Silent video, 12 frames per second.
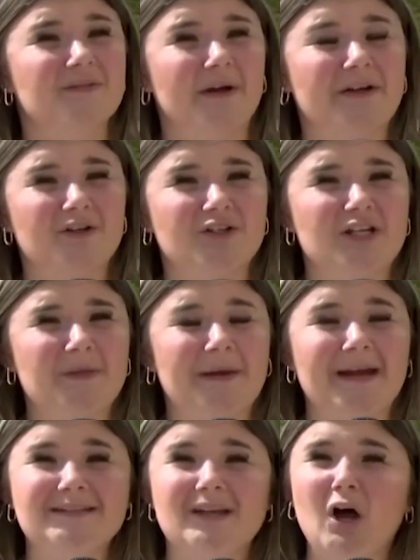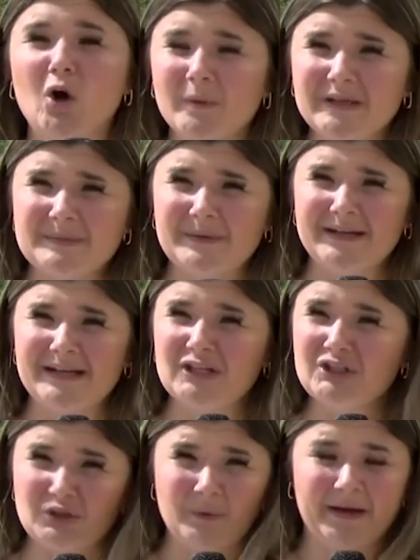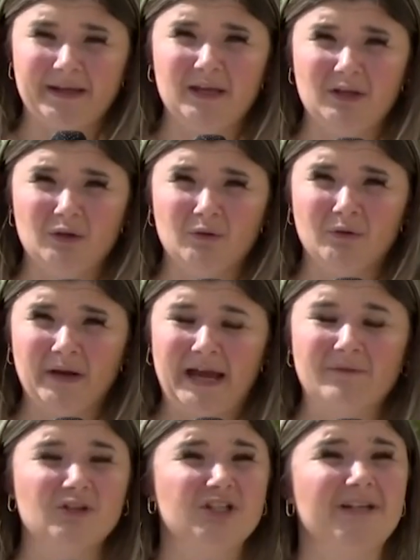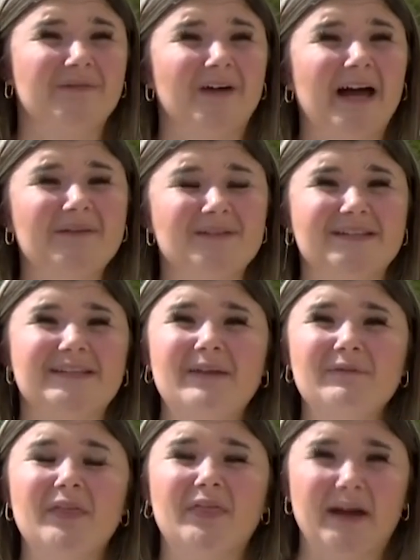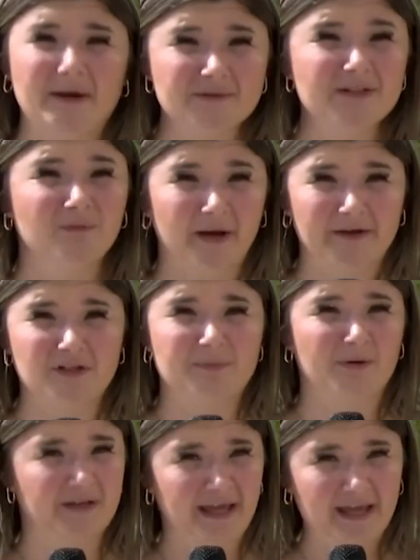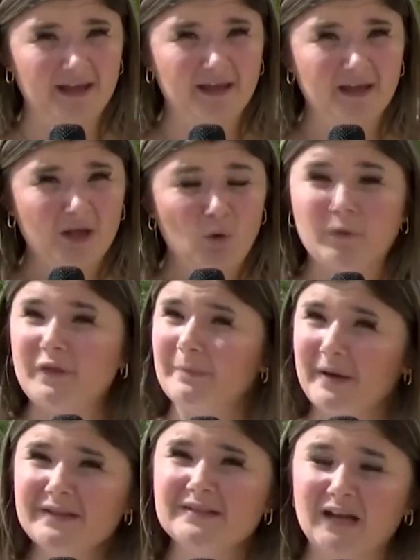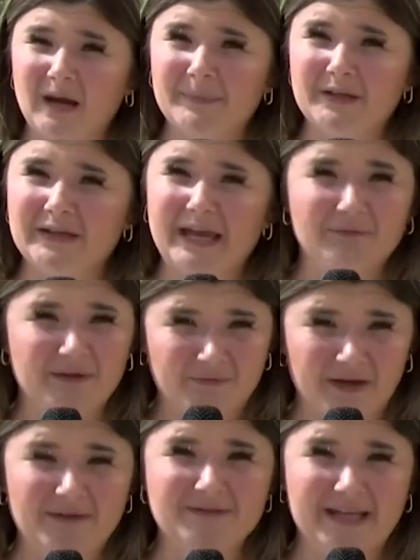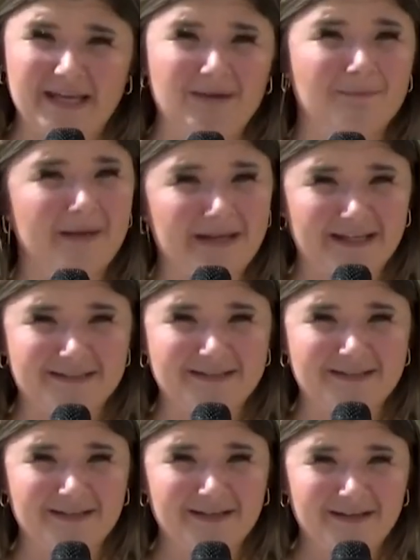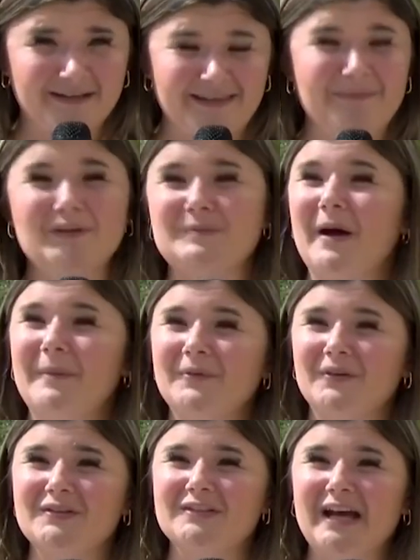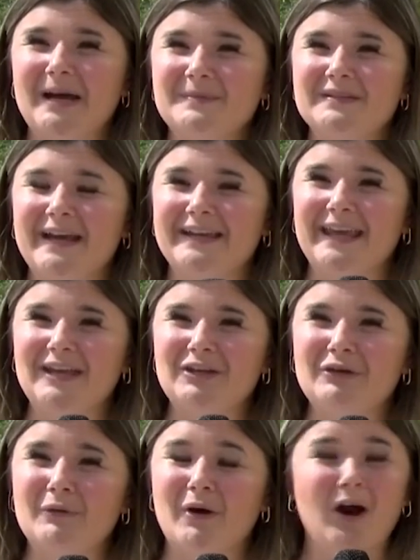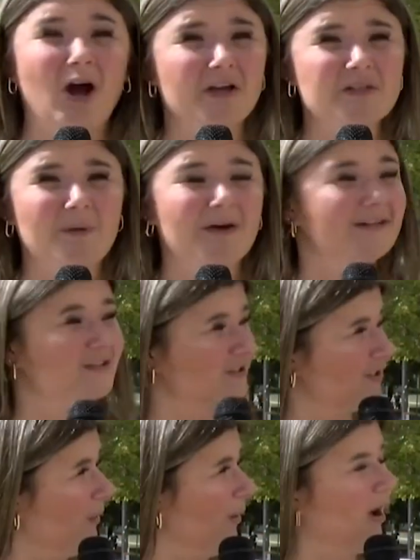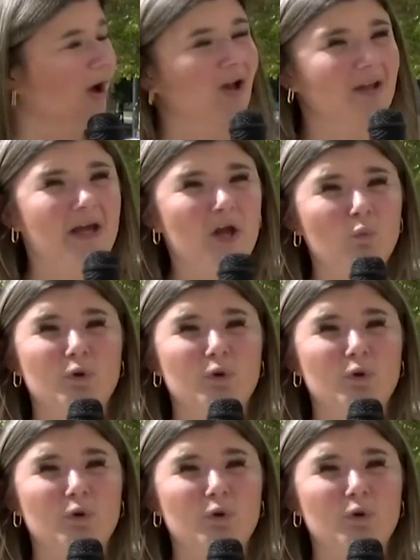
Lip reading: Bus ridership has always been an issue at KU, averaging 5,000 to 7,000 riders per day, with a bus stopping every 5 to 8 minutes. The most popular stops at KU are Oswald and Snow Hall,